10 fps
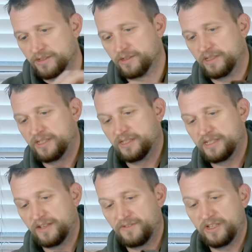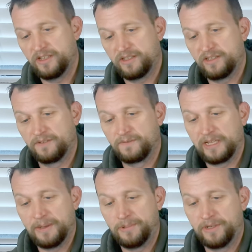So it does have the, the
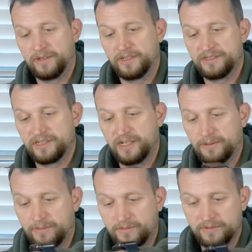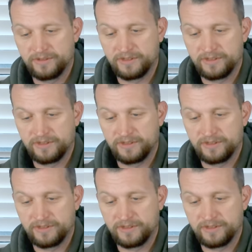flap here on top. We're